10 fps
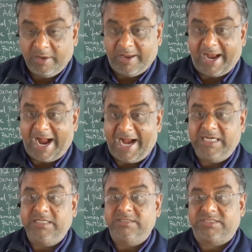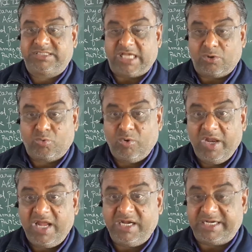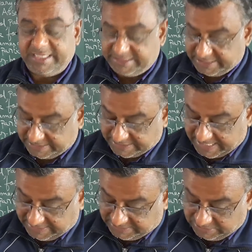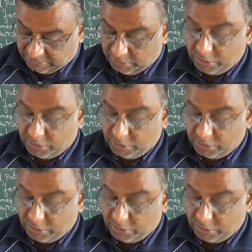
And circular reaches us